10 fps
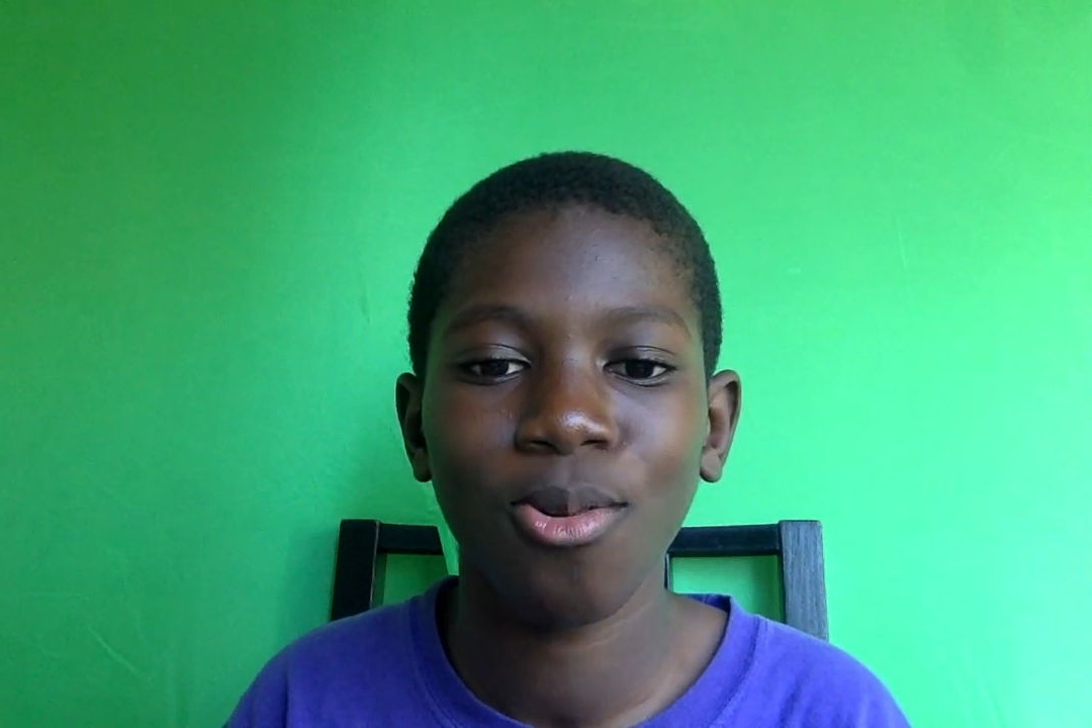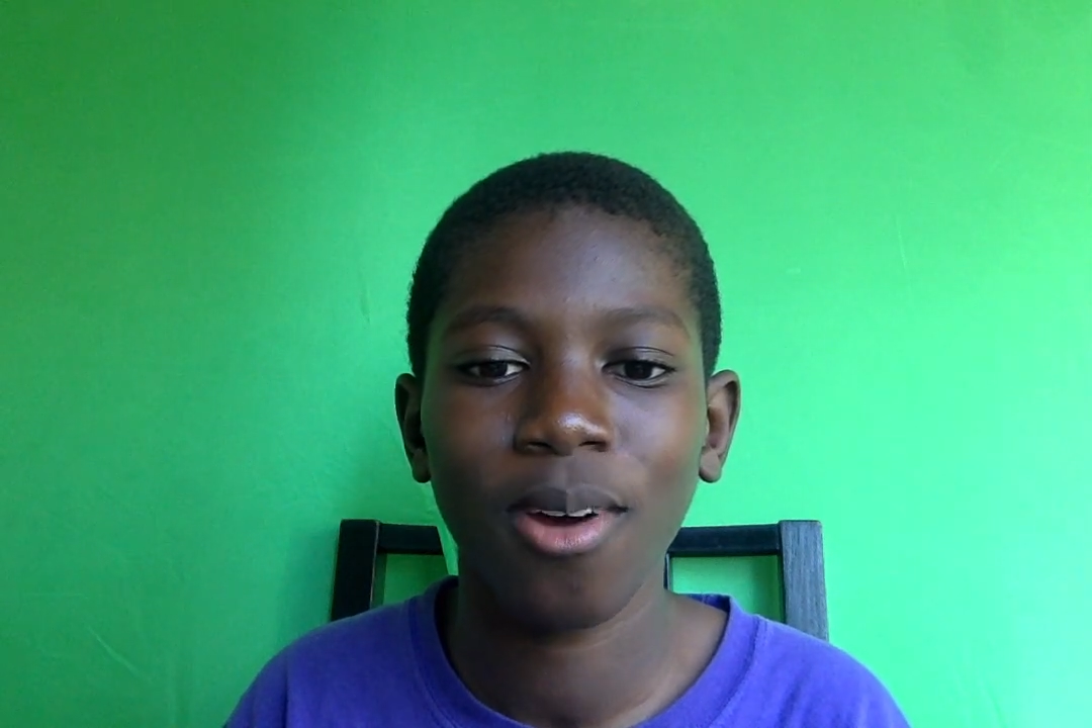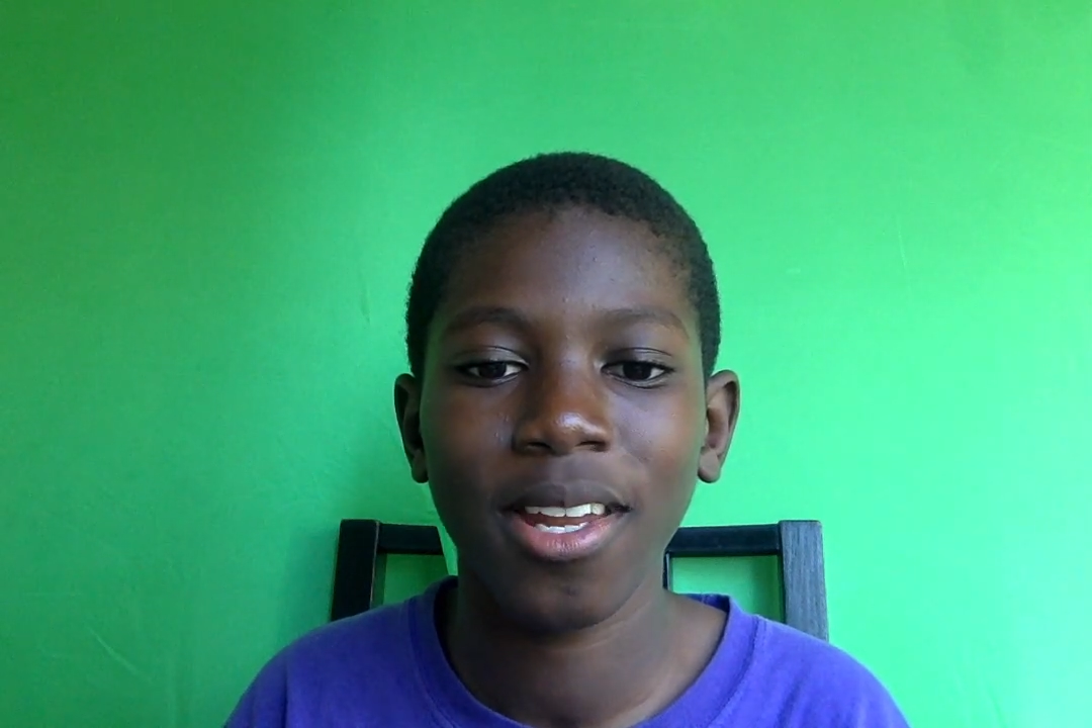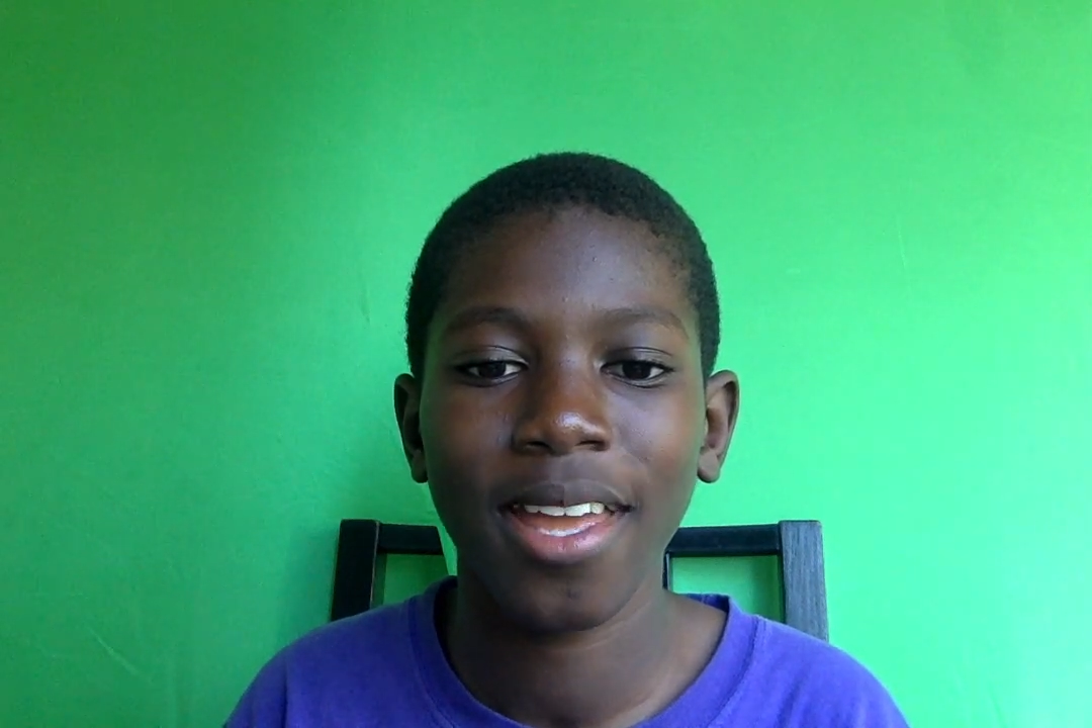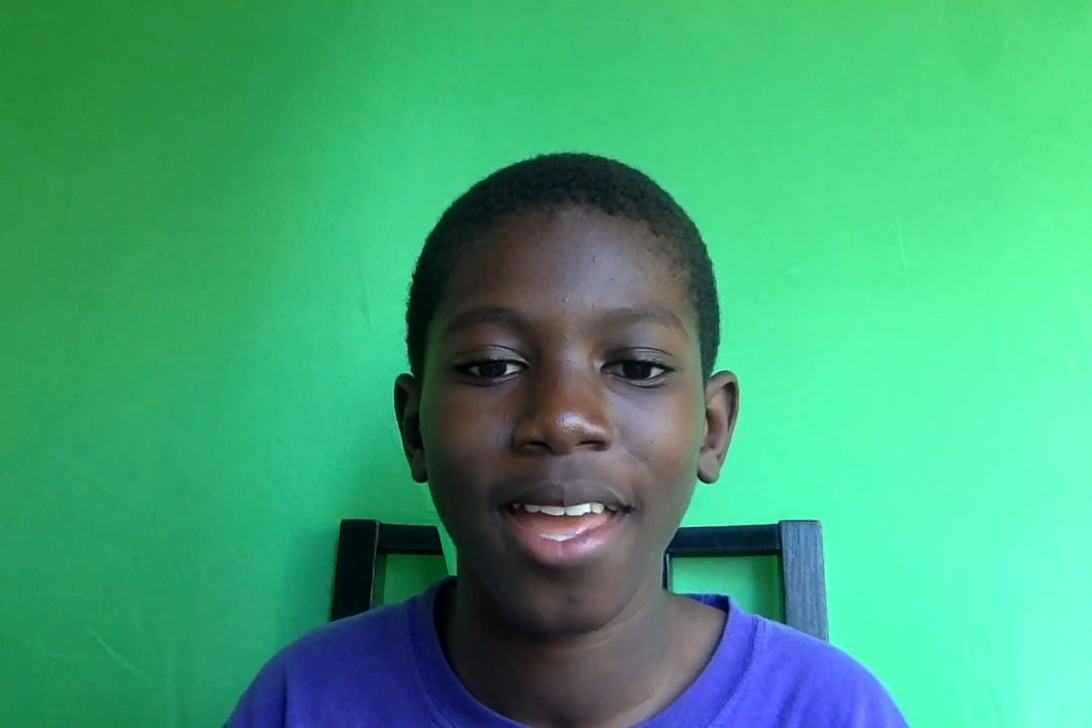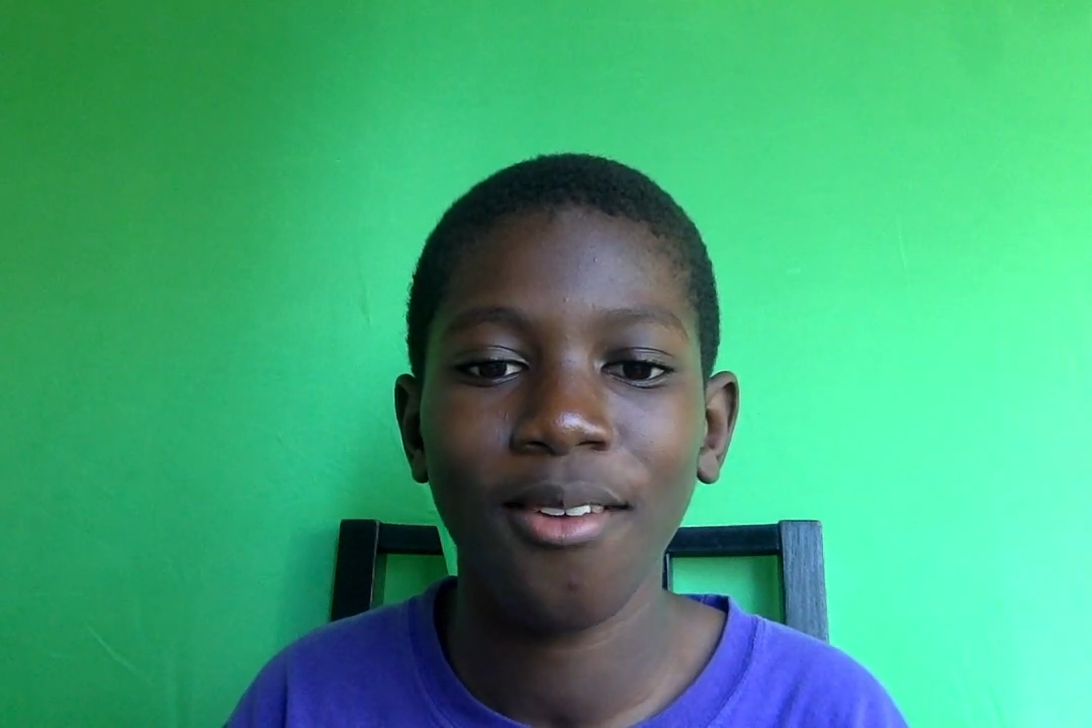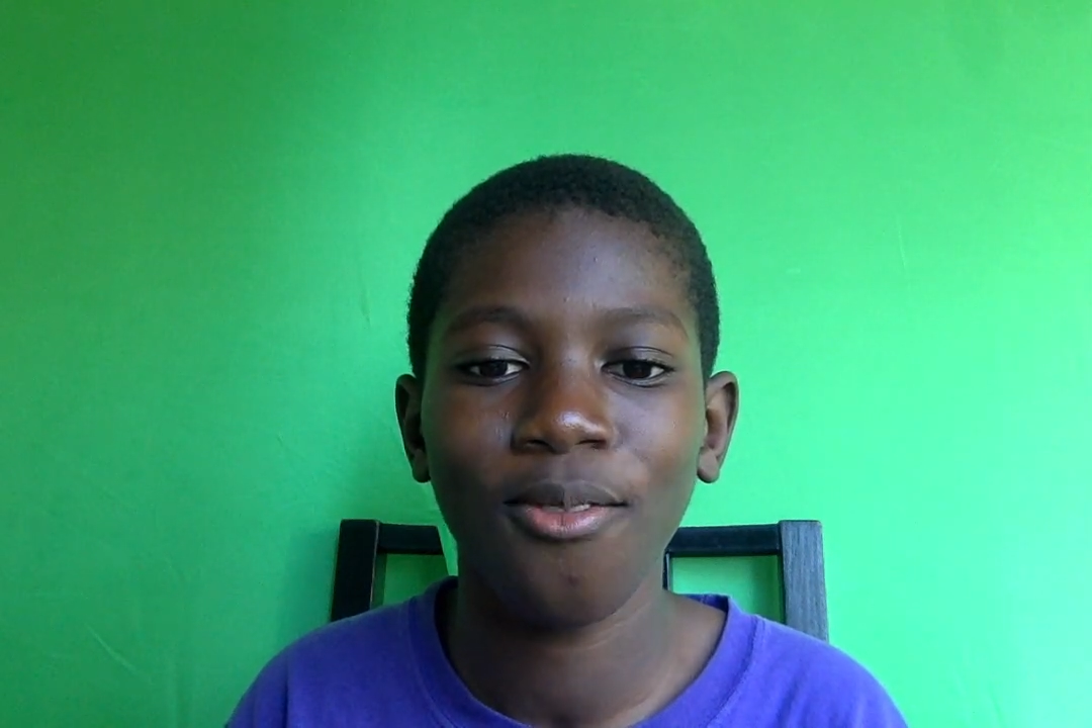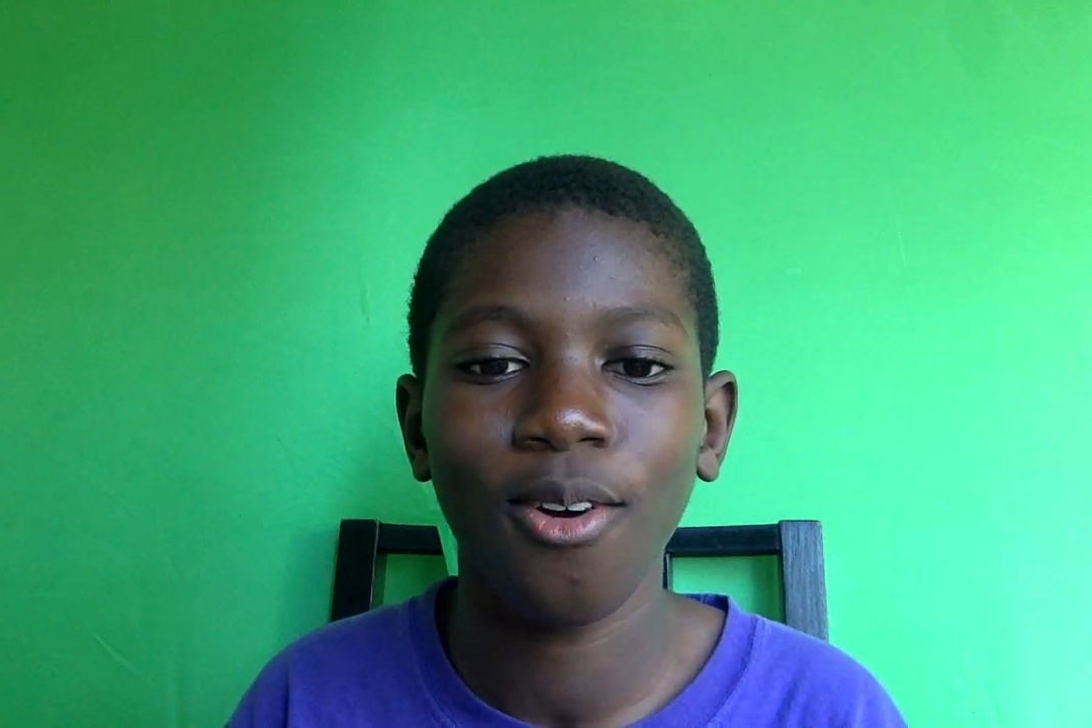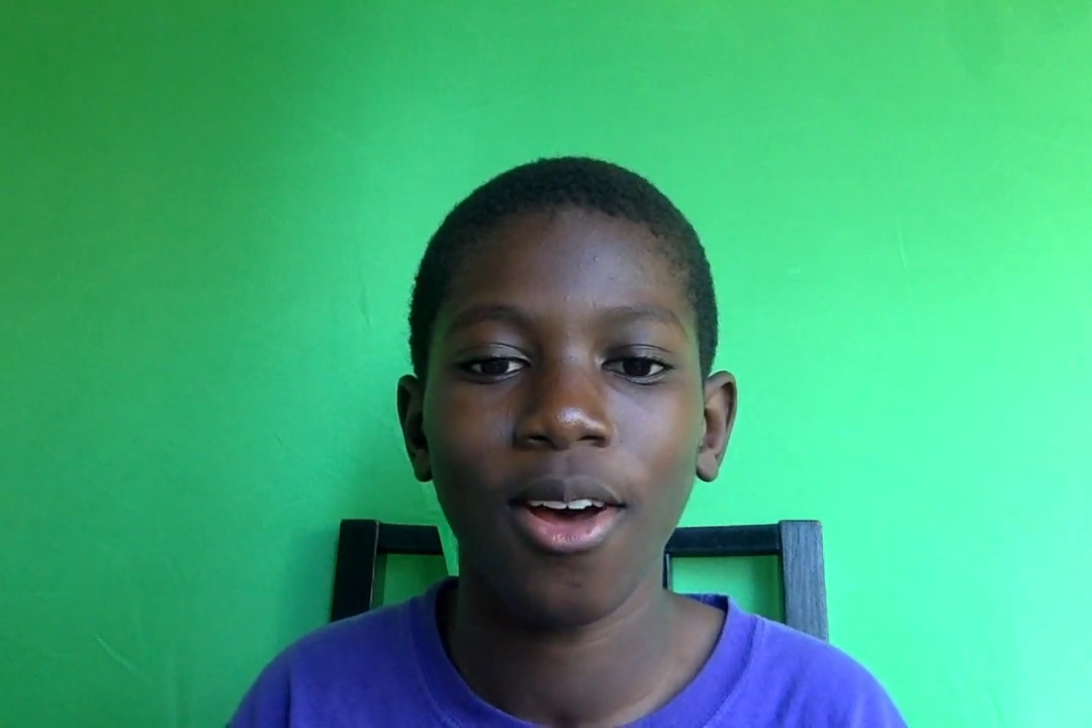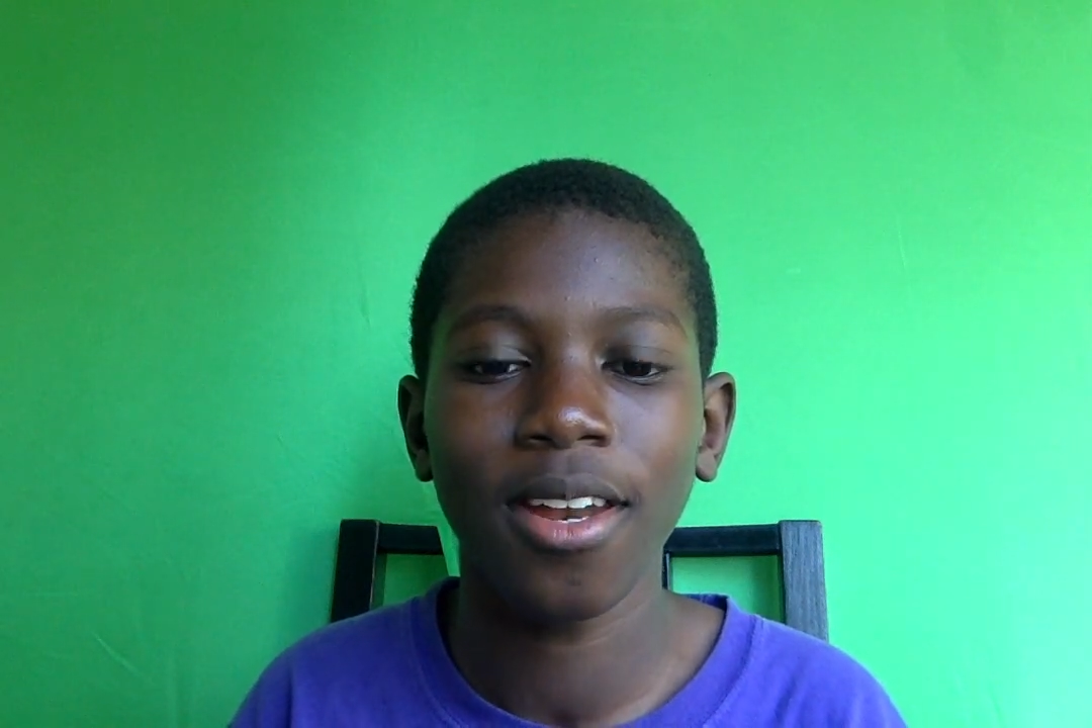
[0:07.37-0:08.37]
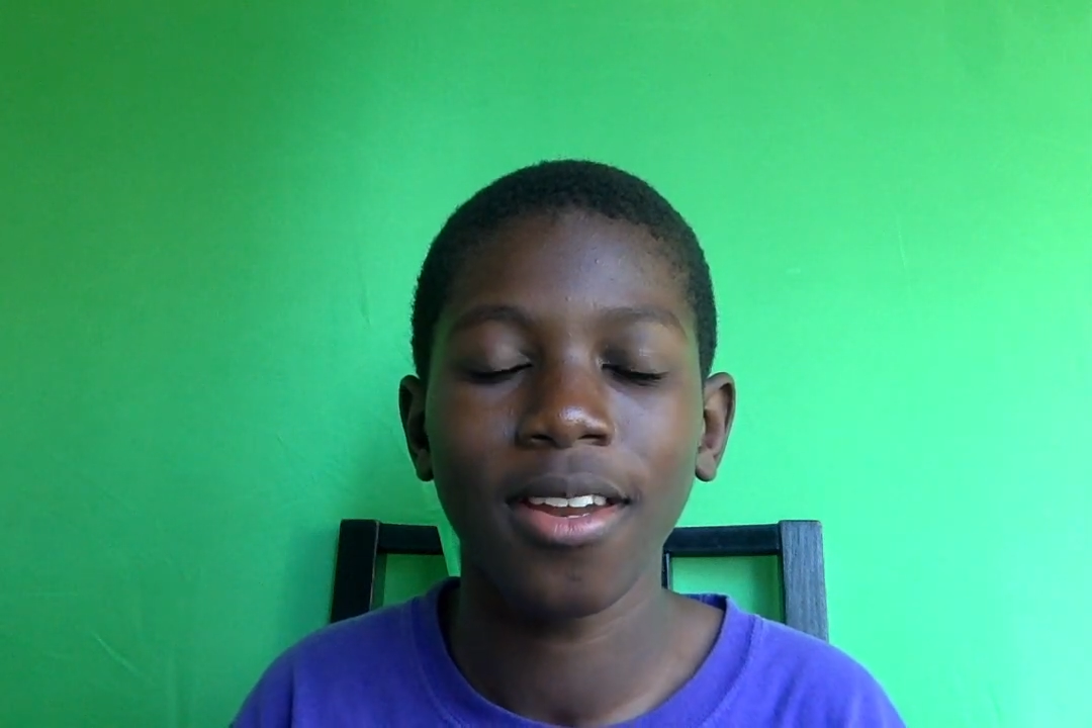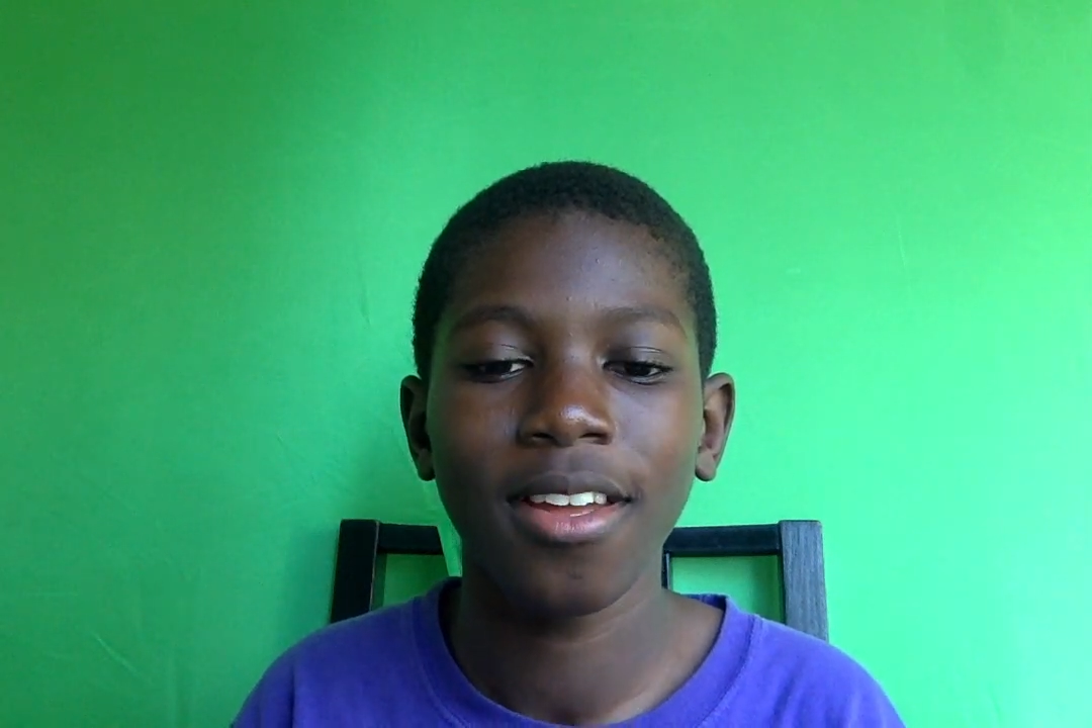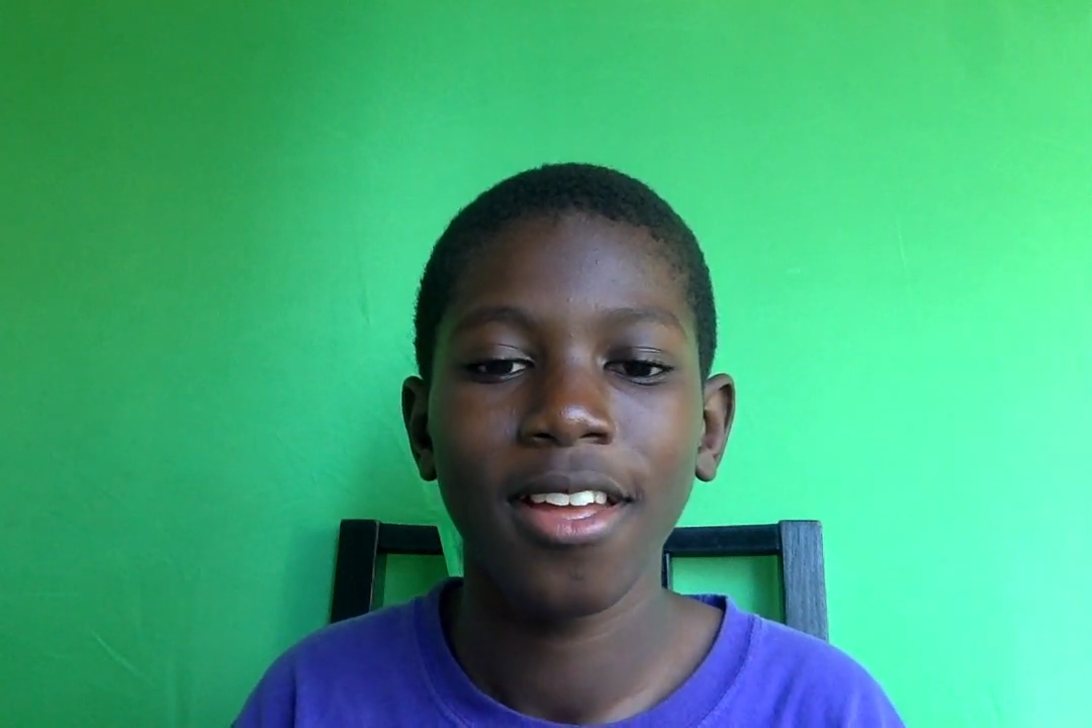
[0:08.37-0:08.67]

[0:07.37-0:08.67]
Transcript: 28:1,